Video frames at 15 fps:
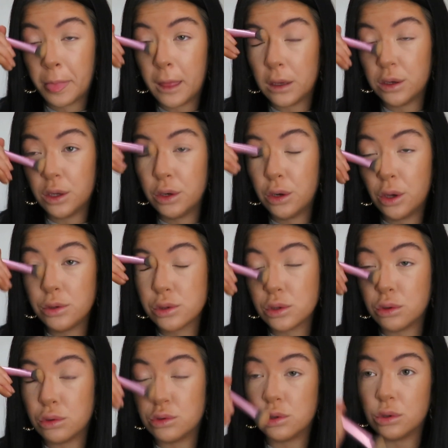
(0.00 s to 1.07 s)
I know nose
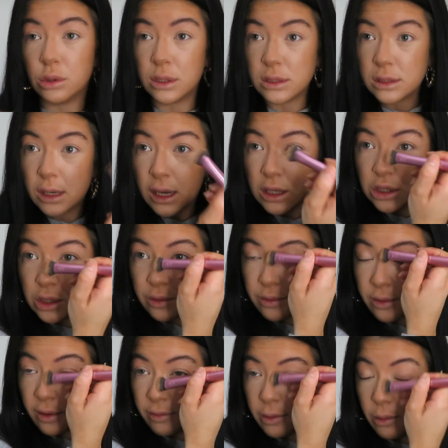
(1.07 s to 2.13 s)
contour isn't actually
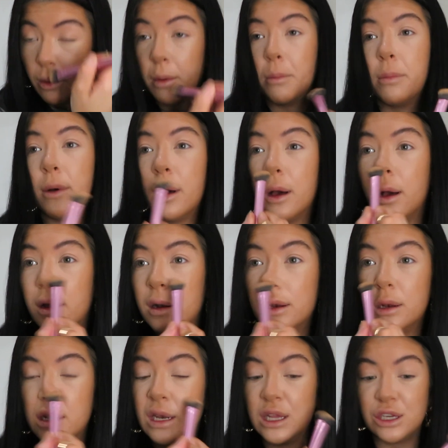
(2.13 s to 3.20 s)
for everyone, but
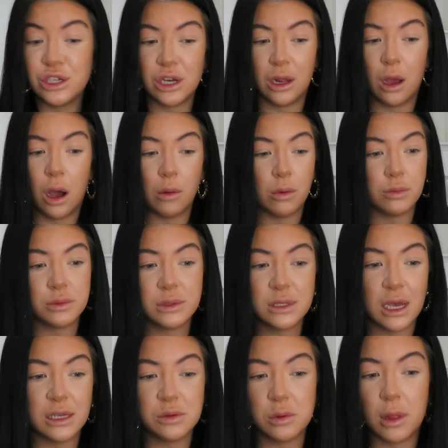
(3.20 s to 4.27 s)
literally I'm
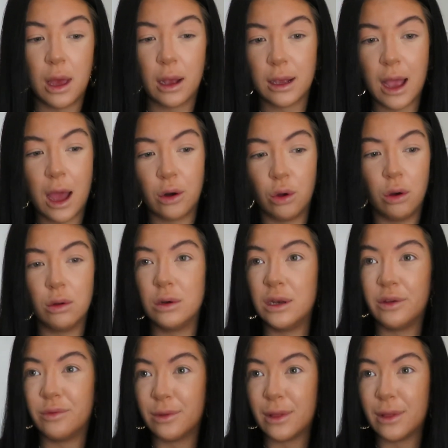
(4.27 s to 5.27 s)
obsessed with it. I cannot live